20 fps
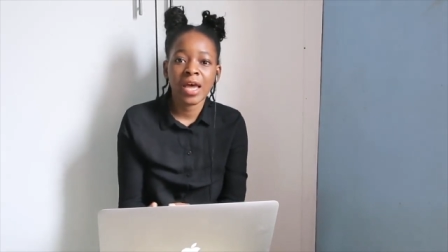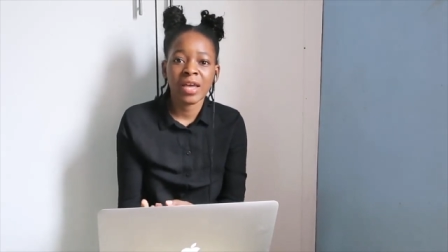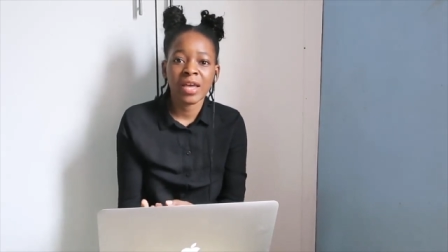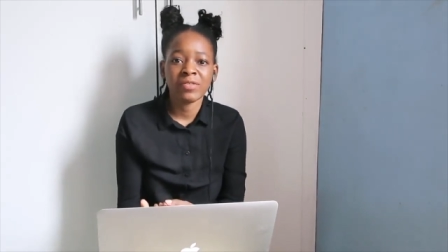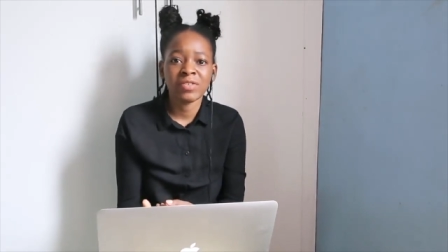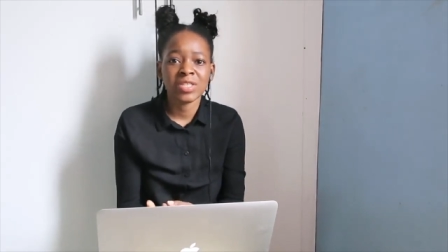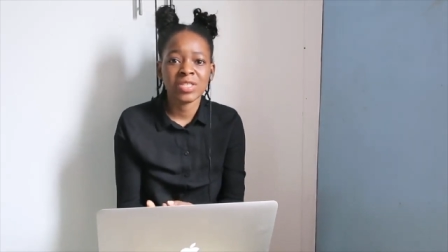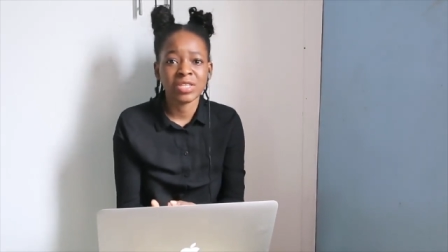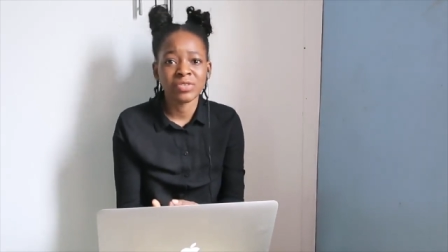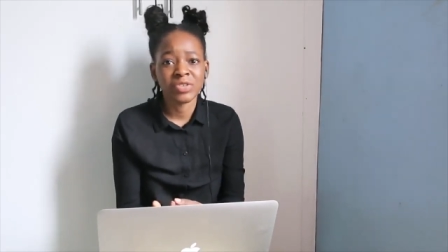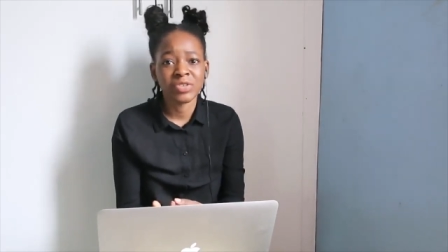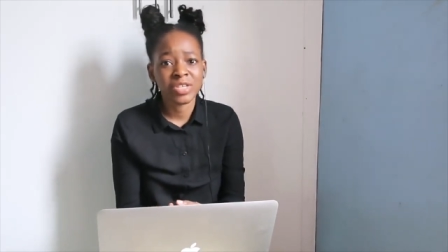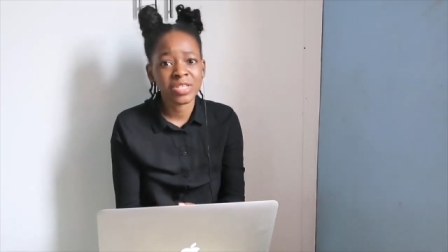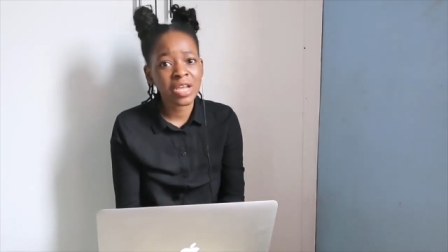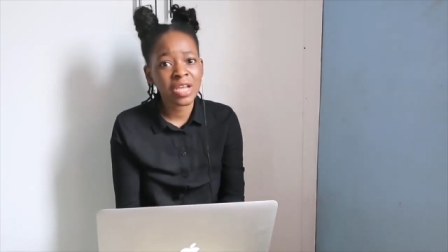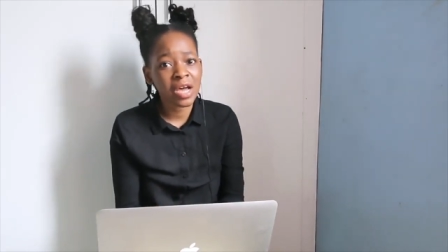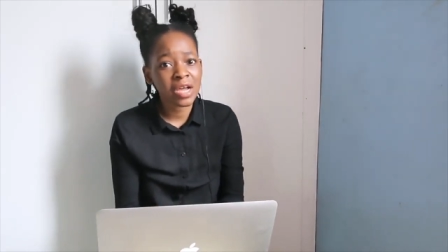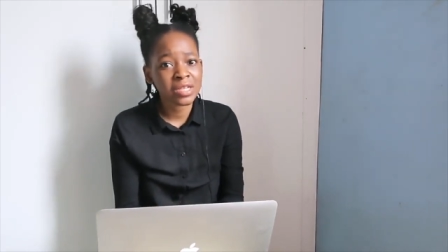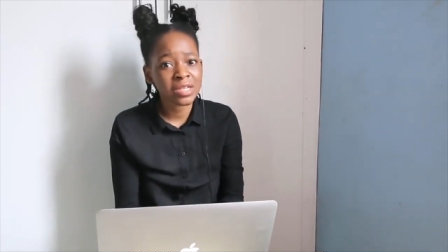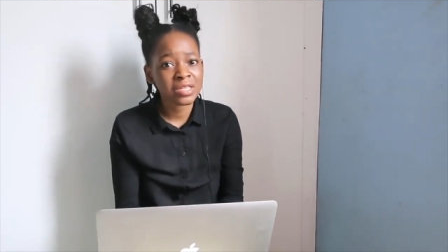Have you seen
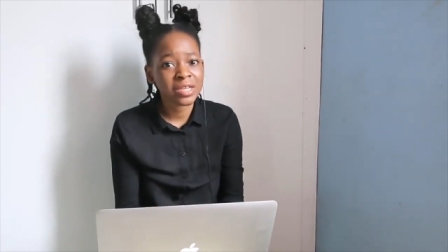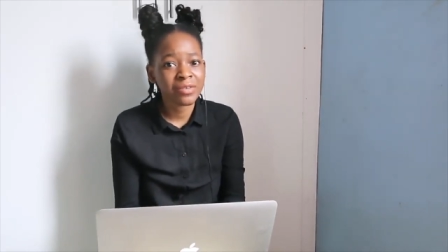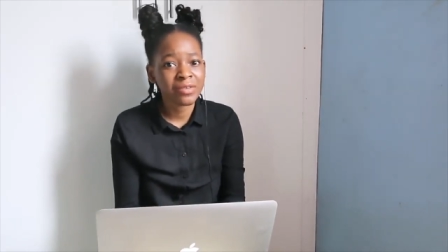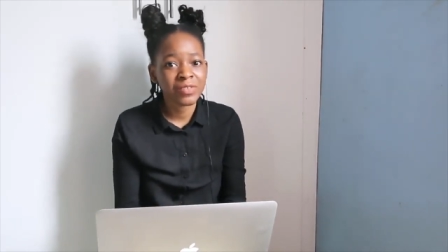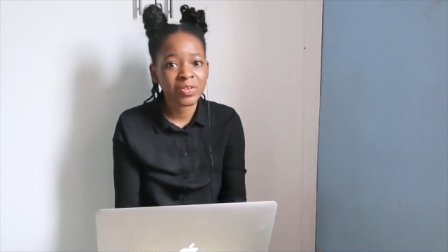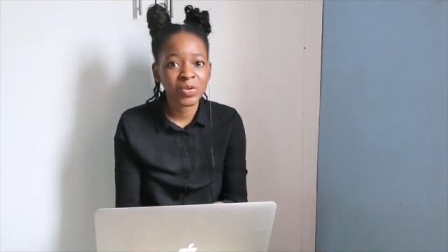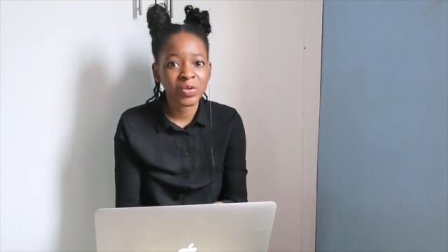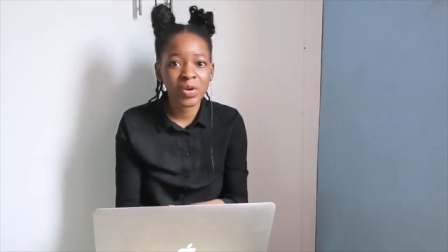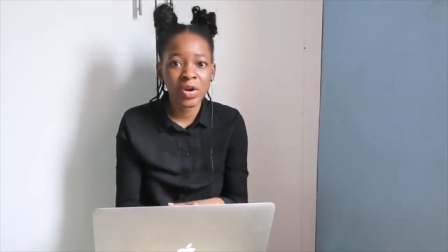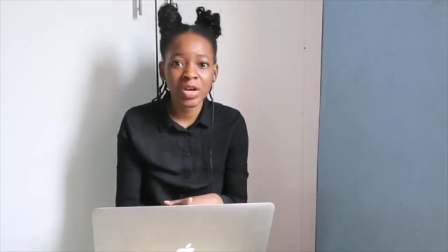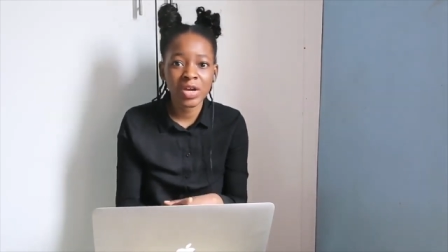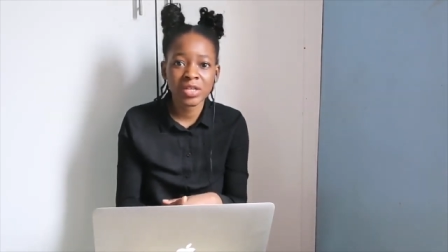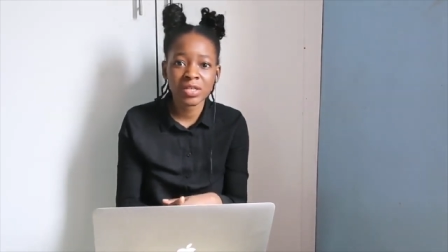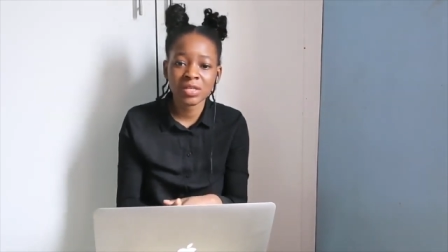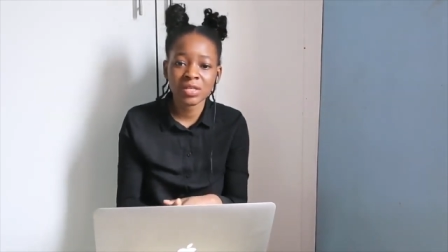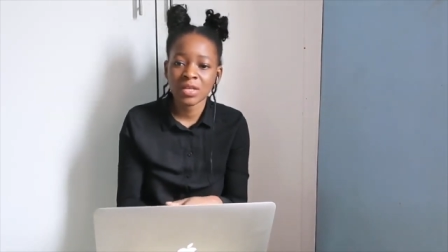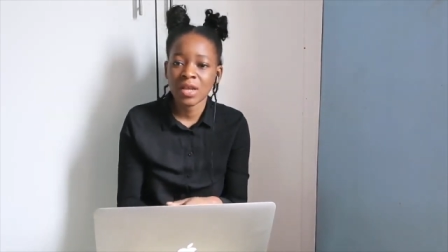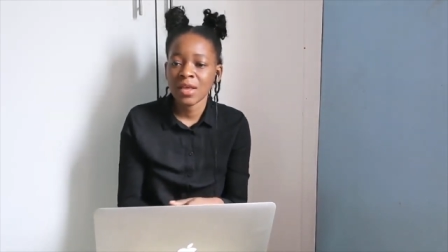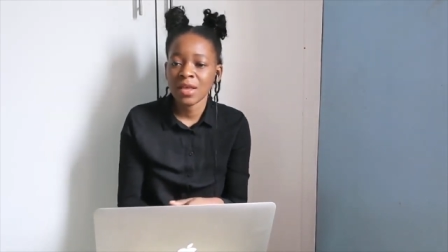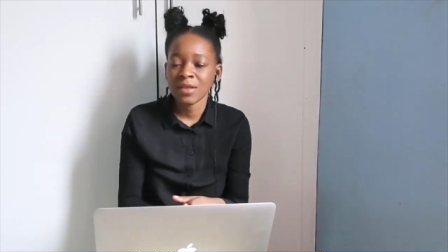results? Have you
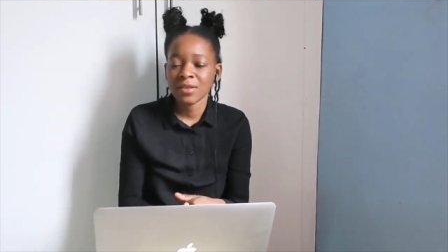not?